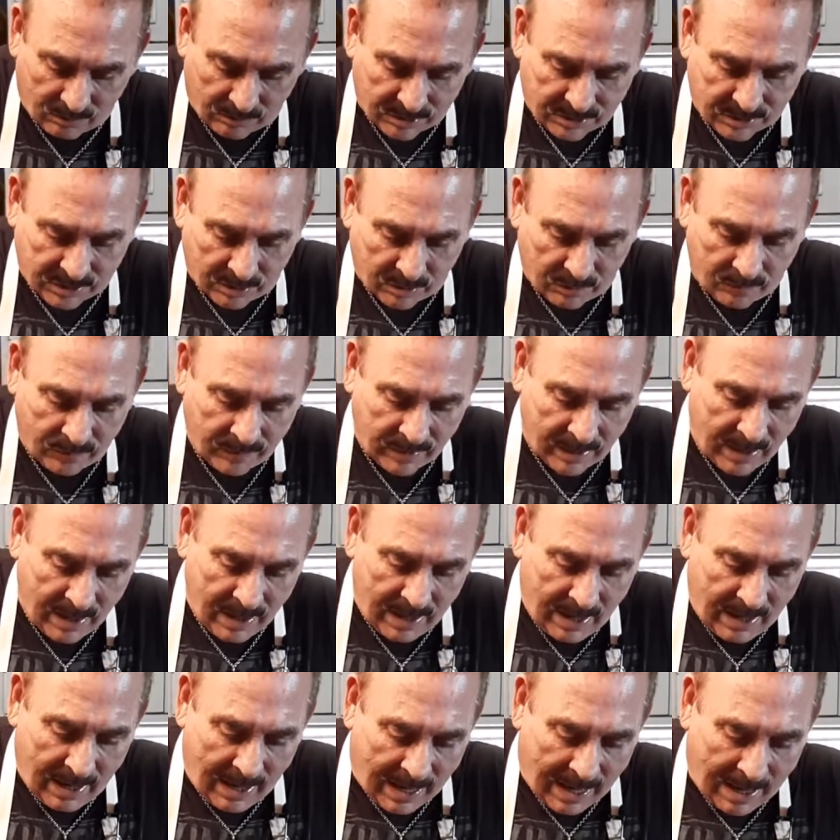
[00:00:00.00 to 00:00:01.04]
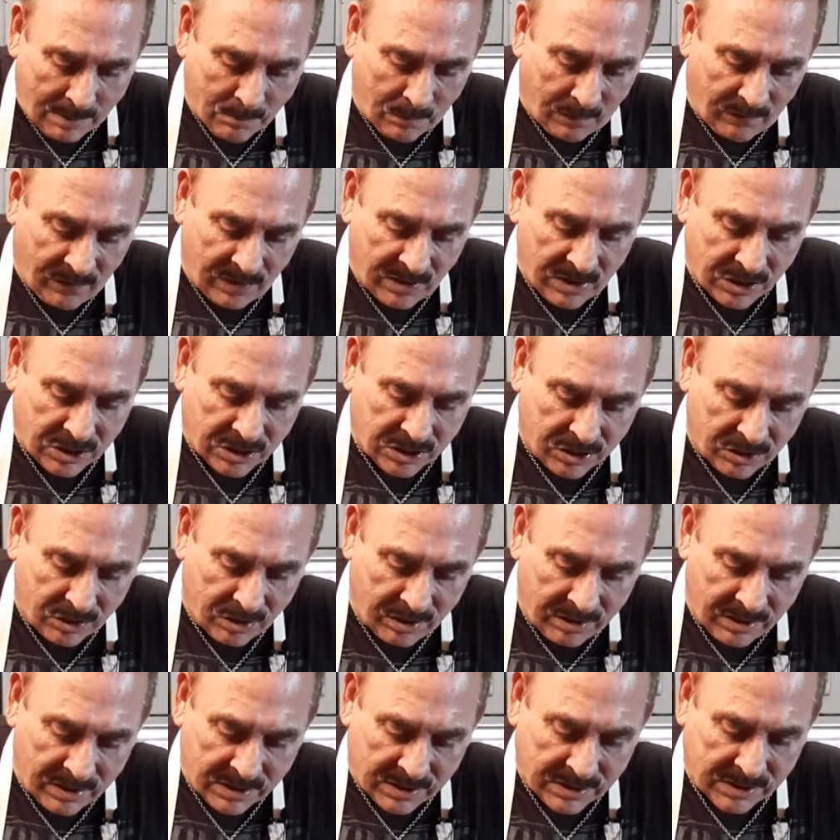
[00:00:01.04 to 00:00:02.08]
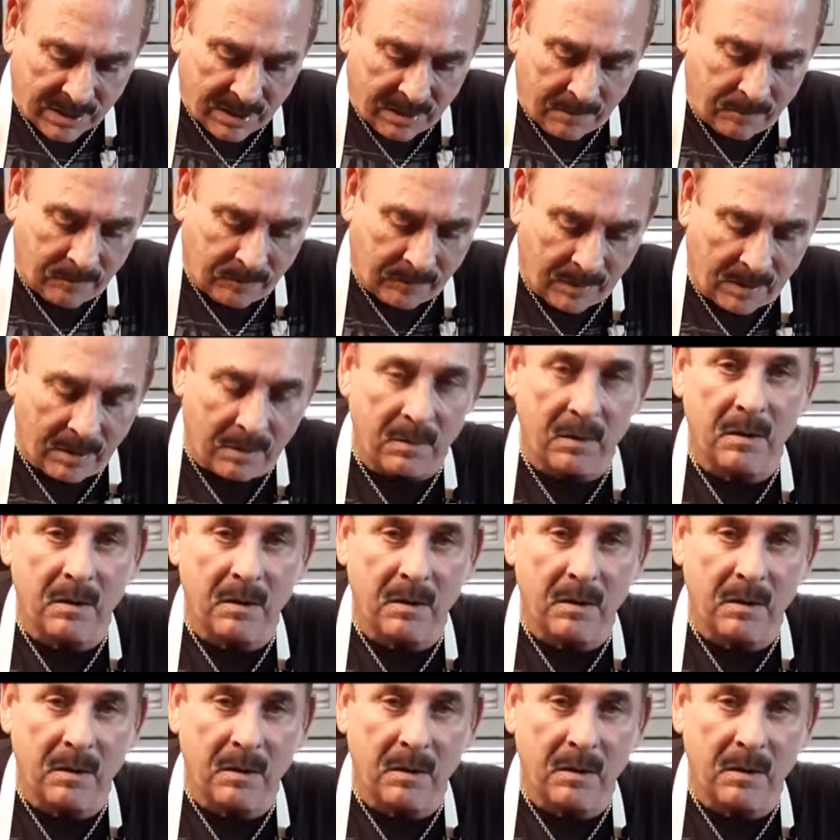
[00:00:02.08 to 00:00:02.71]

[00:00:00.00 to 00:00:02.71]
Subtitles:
So I'm going to finish stirring this up,